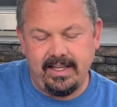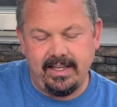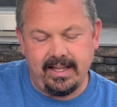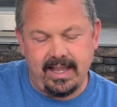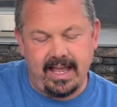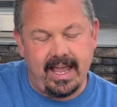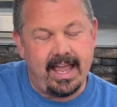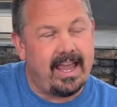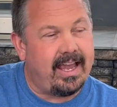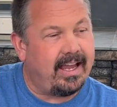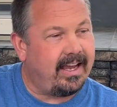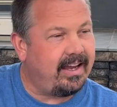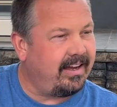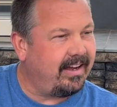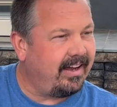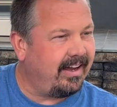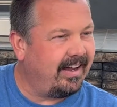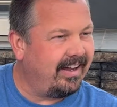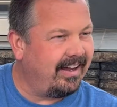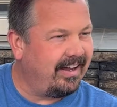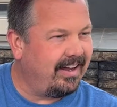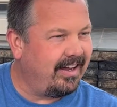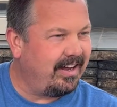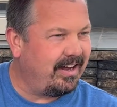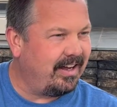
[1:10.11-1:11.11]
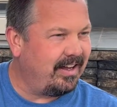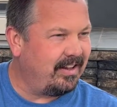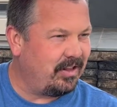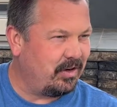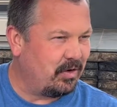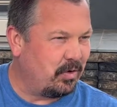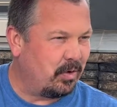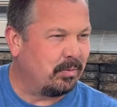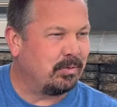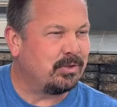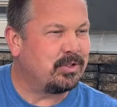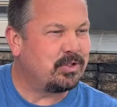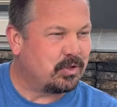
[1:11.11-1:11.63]
like the
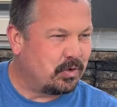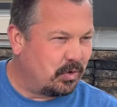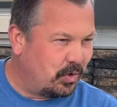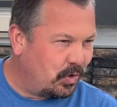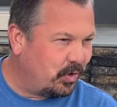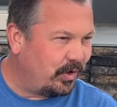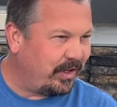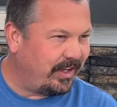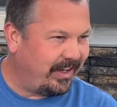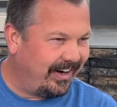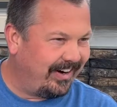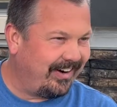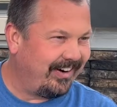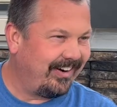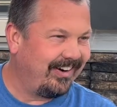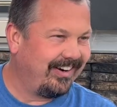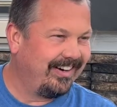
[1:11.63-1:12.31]
normal school year.